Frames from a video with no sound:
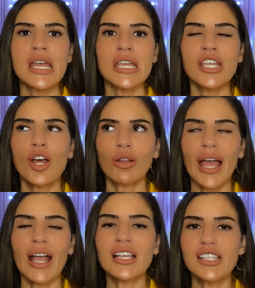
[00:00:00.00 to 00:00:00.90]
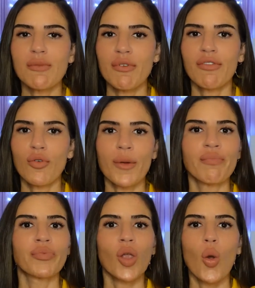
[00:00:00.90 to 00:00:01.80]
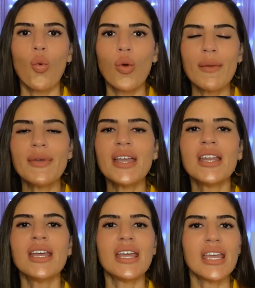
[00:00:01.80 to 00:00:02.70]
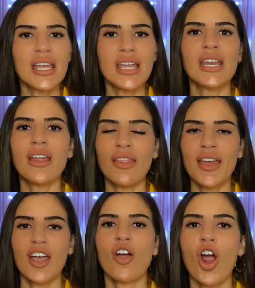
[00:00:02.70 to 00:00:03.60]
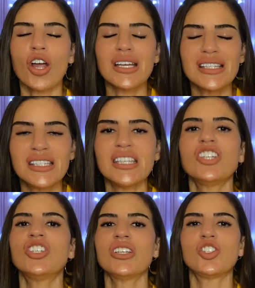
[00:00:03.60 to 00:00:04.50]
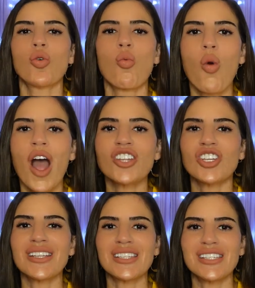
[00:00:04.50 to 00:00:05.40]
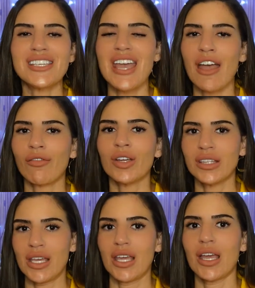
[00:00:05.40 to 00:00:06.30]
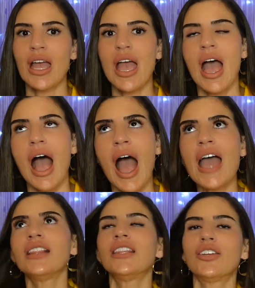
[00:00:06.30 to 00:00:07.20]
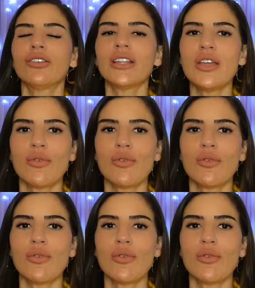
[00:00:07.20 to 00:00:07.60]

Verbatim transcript: you know, like I said before, women in there are conditioned to watch and see everything. I literally